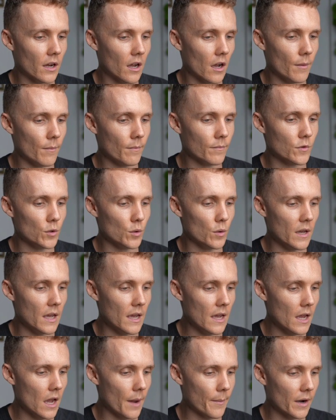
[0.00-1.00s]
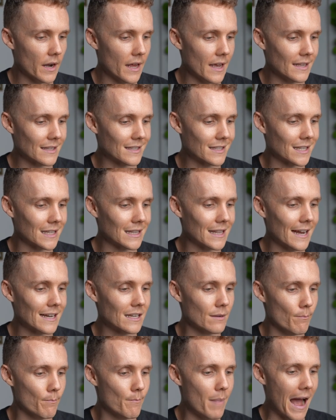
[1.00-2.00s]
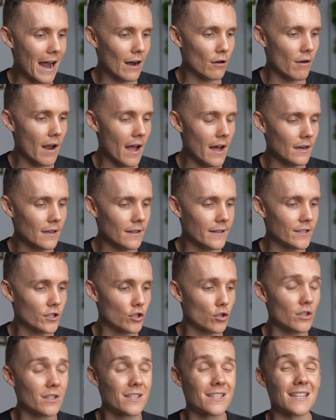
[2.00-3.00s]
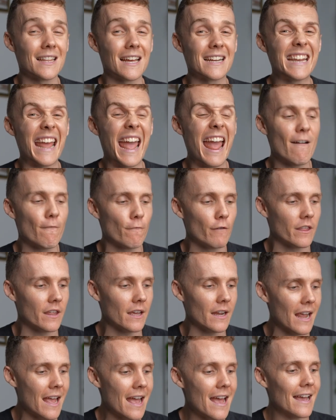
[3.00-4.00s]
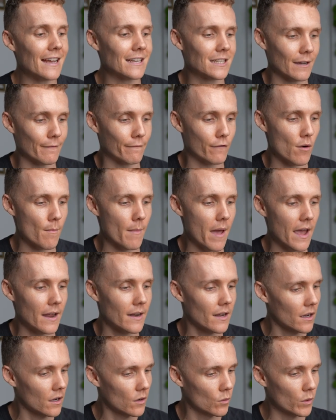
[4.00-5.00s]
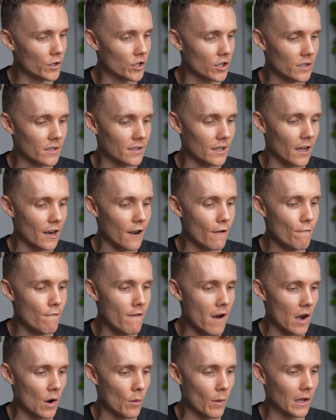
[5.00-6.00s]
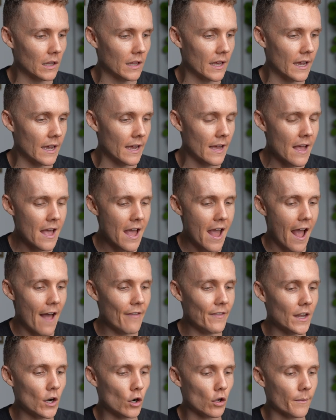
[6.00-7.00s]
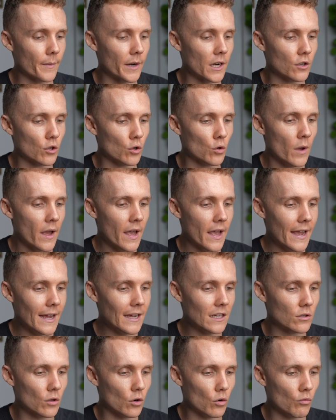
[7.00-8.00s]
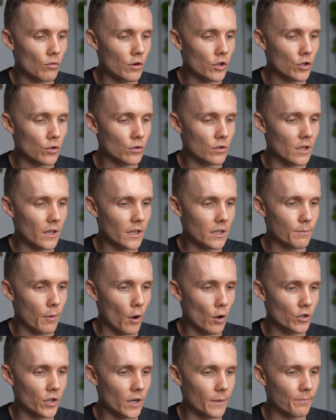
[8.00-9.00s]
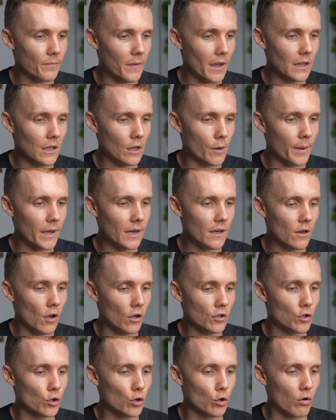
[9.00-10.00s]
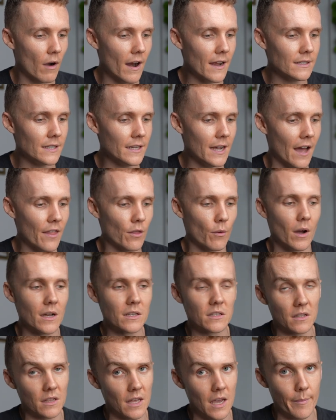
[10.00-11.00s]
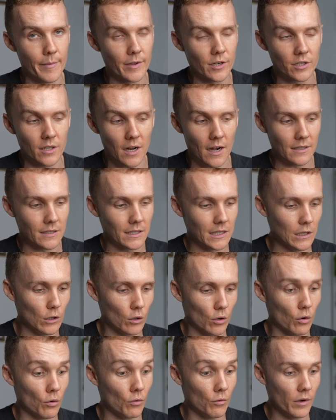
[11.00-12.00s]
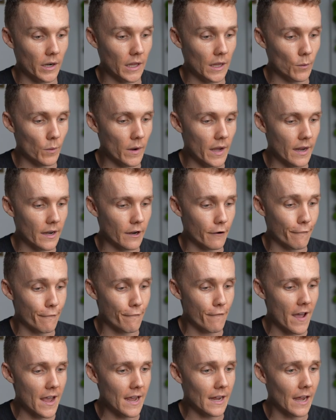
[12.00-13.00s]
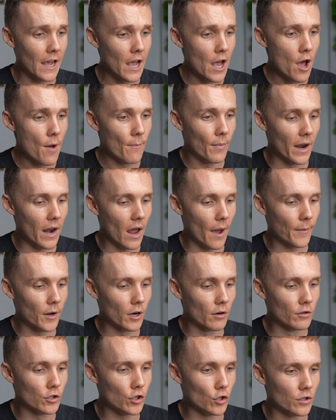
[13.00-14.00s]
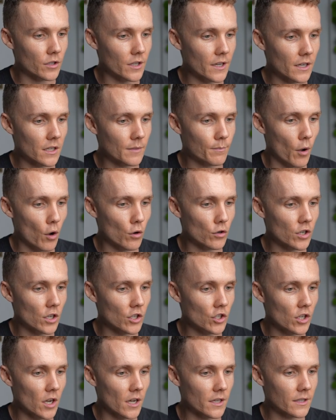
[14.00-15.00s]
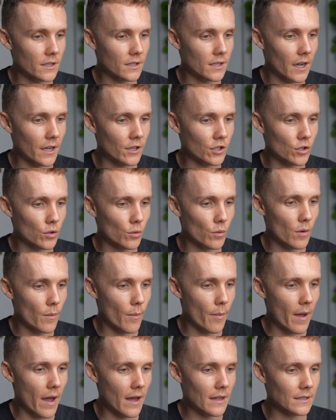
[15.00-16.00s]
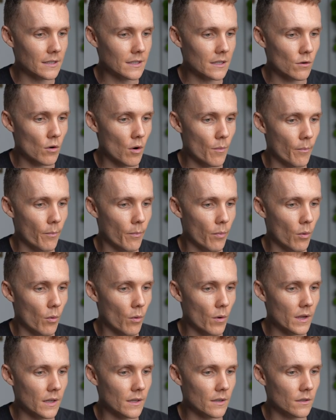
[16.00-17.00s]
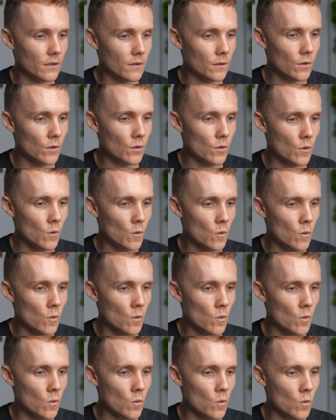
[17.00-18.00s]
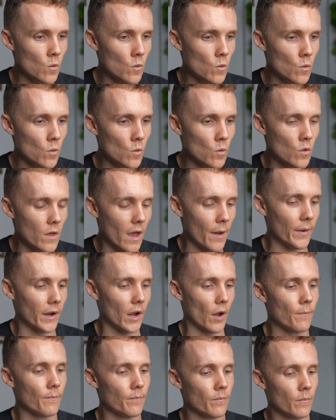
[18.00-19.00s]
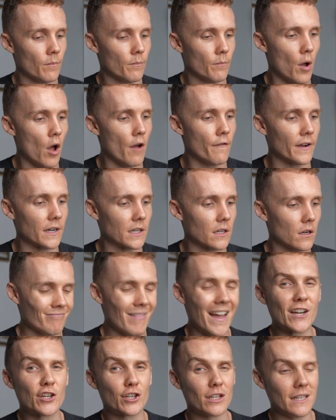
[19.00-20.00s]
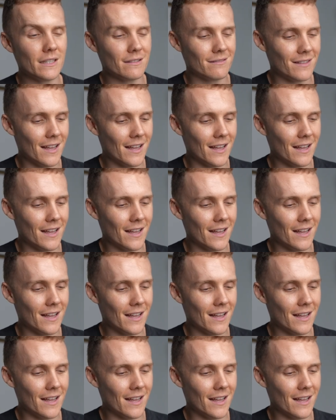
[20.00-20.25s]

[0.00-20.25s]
come to here. I'm going to hit select background. This should select everything except for Amanda, which it's done very well here. And then all I'm going to do is reduce the exposure a little bit. Not too crazy, otherwise the image starts to look really weird and fake, but I'm going to reduce the exposure just a touch to about zero point two. There we go. Perfect. Actually,